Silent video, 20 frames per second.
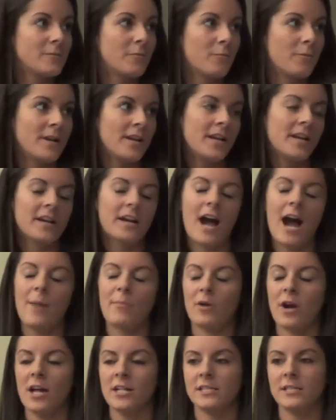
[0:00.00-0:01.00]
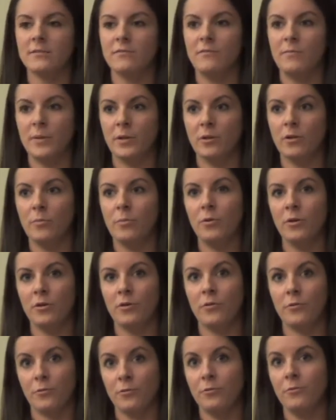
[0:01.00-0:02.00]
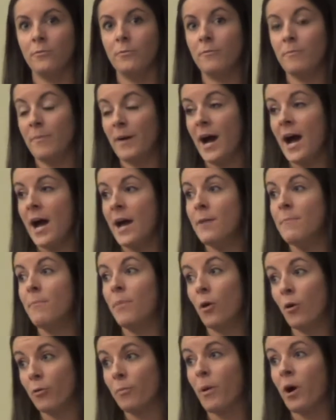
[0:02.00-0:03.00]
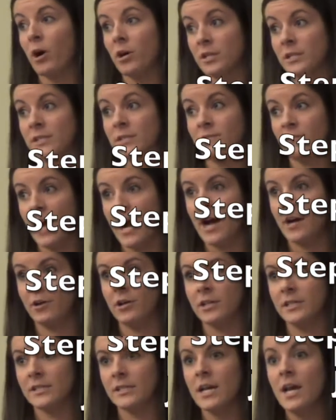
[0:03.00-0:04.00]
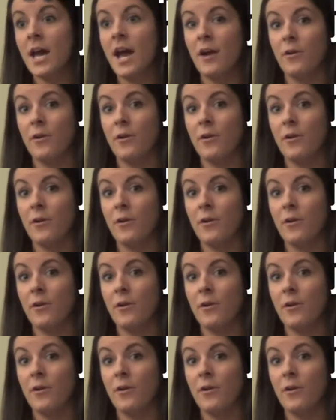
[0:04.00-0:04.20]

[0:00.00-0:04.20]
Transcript: We need a comprehensive bill put through by both parties of Congress